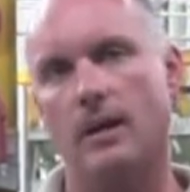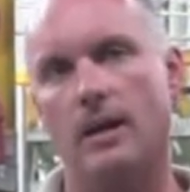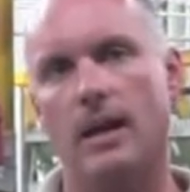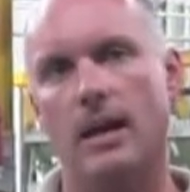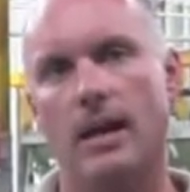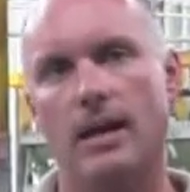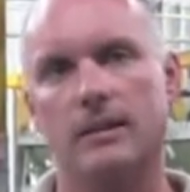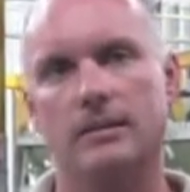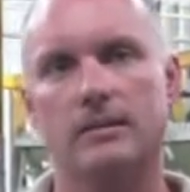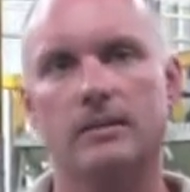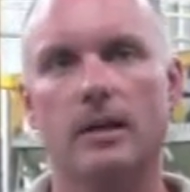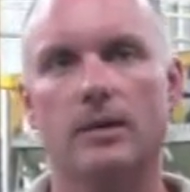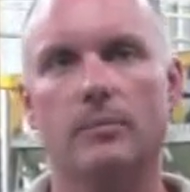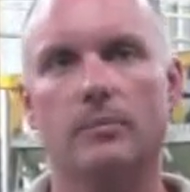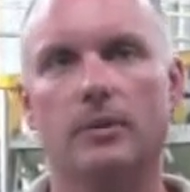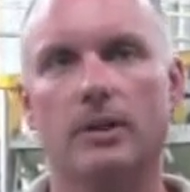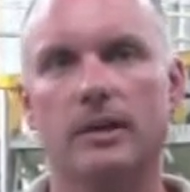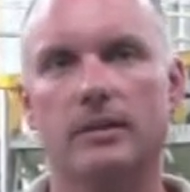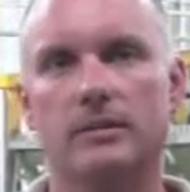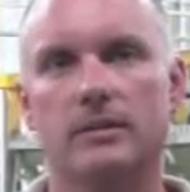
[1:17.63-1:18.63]
has nut
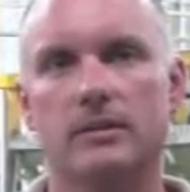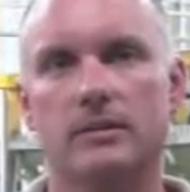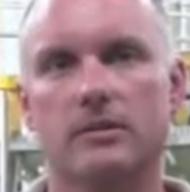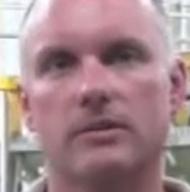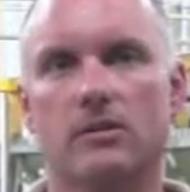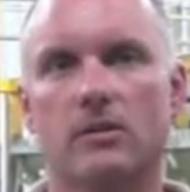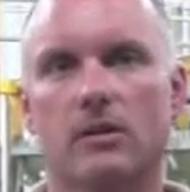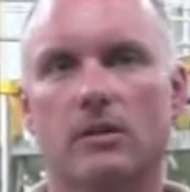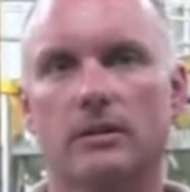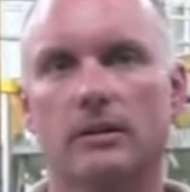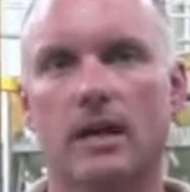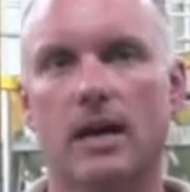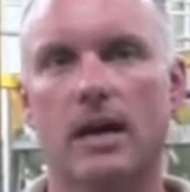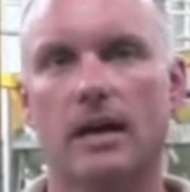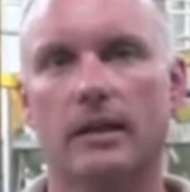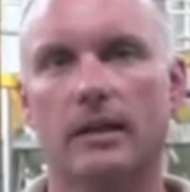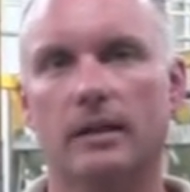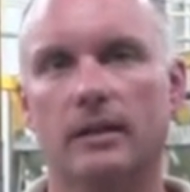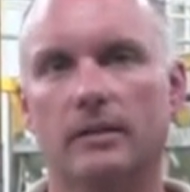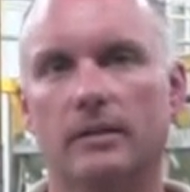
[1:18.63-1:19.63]
plates installed
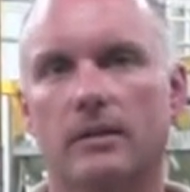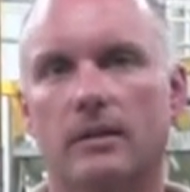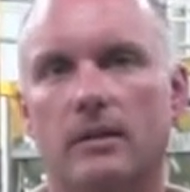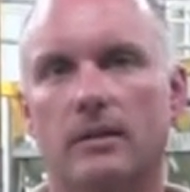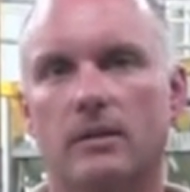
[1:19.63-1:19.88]
on it,